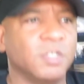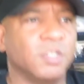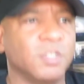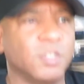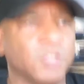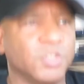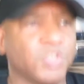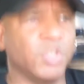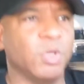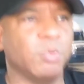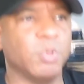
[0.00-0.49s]

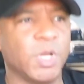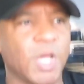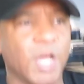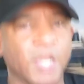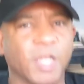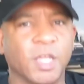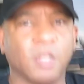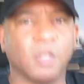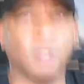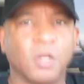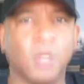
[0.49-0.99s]
She was
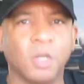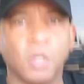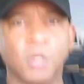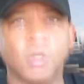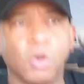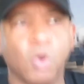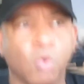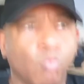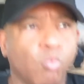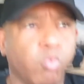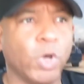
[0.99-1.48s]
like,
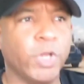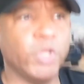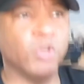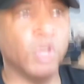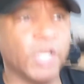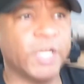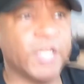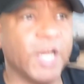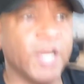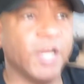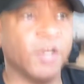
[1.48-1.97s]
what are you
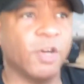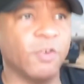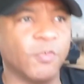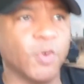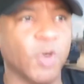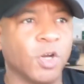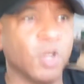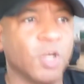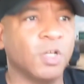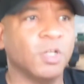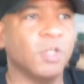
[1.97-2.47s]
looking at her
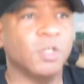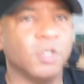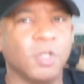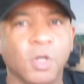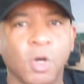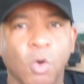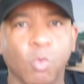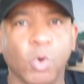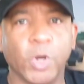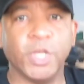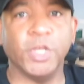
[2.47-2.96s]
for?
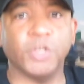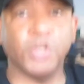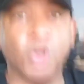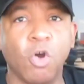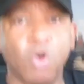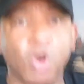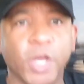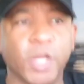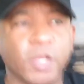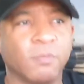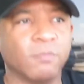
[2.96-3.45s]
What are you
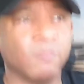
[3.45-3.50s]
doing?